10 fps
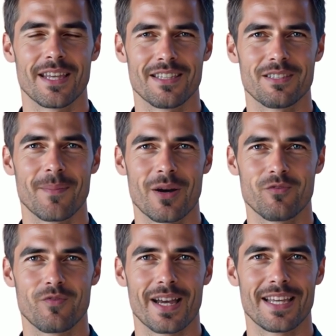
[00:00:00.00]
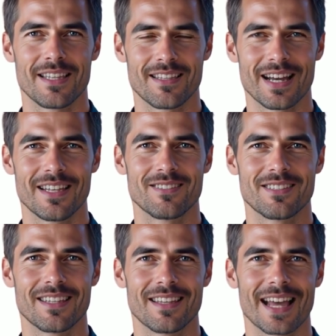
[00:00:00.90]
It's about
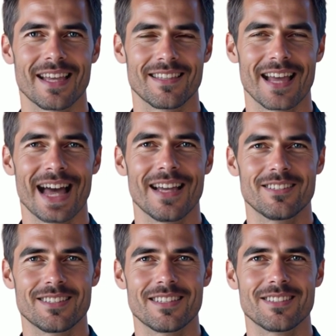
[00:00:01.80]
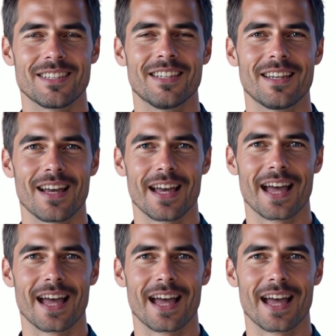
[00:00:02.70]
recognizing and accessing